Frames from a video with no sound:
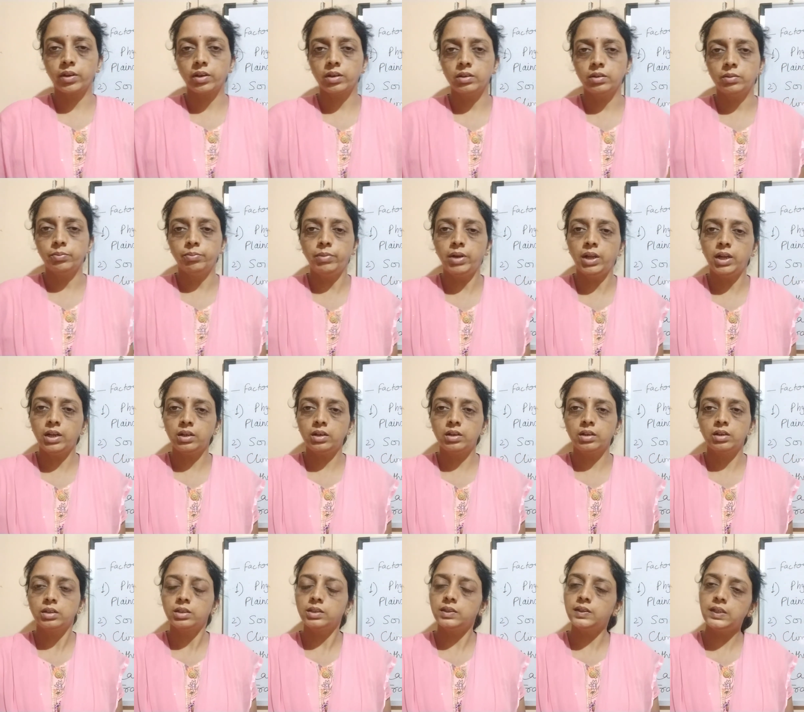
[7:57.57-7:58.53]
milk,
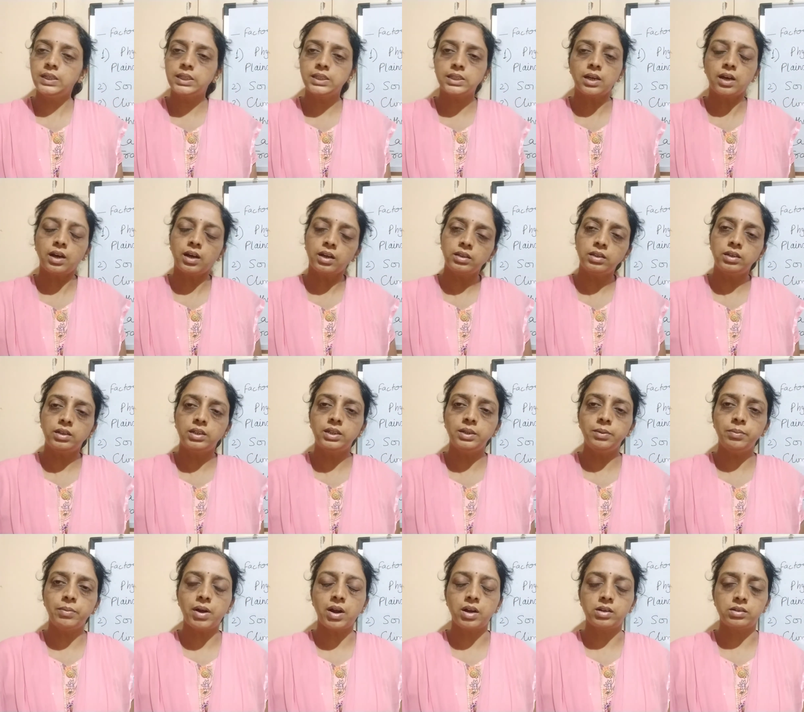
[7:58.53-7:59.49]
these are the
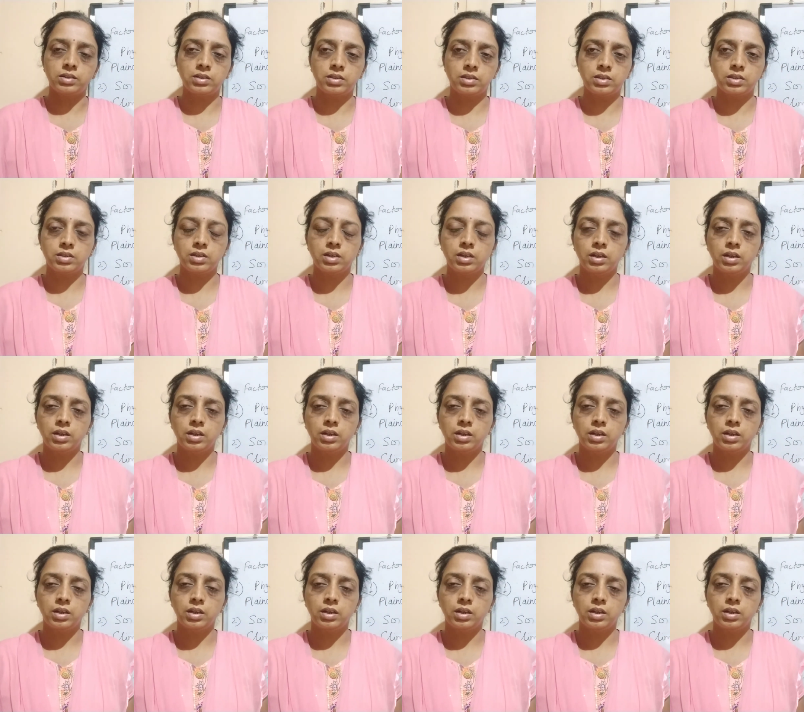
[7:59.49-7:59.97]
demands.